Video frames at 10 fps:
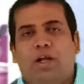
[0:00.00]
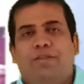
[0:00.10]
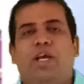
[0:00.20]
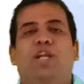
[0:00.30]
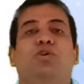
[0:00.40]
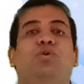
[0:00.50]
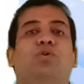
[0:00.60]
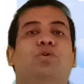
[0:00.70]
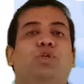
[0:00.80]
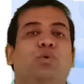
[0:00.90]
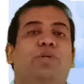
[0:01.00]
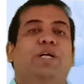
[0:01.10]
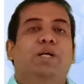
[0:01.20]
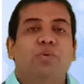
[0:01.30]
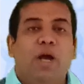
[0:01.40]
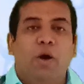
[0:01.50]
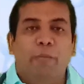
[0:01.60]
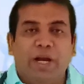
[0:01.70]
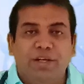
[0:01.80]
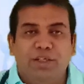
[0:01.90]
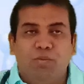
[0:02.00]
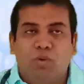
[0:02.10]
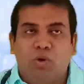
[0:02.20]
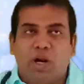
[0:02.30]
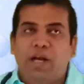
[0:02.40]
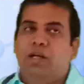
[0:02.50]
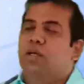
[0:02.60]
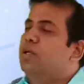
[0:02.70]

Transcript: Then you need to have magnesium chloride,